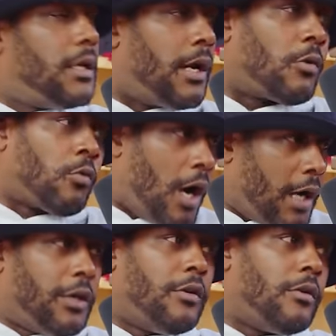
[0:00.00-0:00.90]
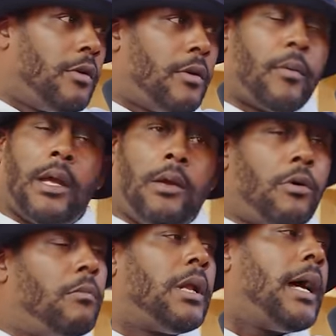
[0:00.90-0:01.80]
sit there and rock you. You know what I mean?
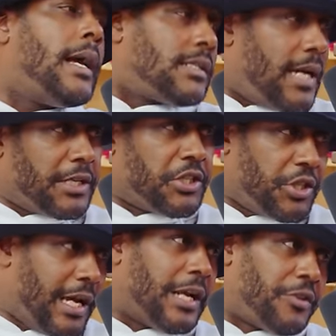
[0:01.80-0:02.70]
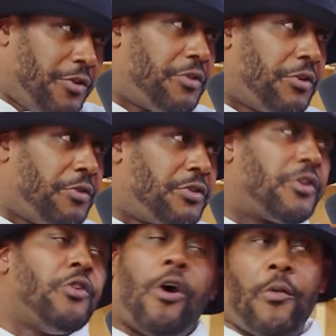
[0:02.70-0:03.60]
He will blindside the shit out of you, too.
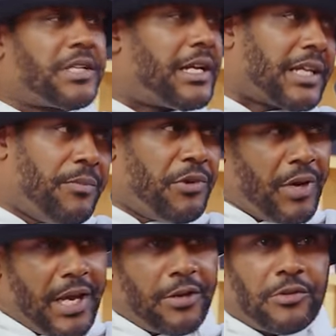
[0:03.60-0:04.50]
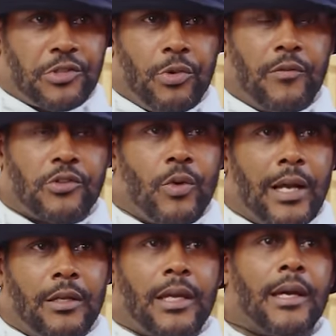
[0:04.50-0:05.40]
So you always got to keep your head on the swivel.
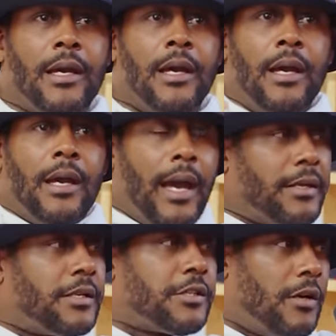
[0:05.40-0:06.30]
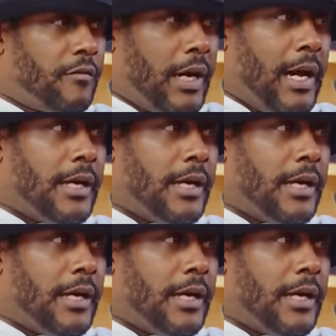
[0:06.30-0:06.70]
So I look at the tough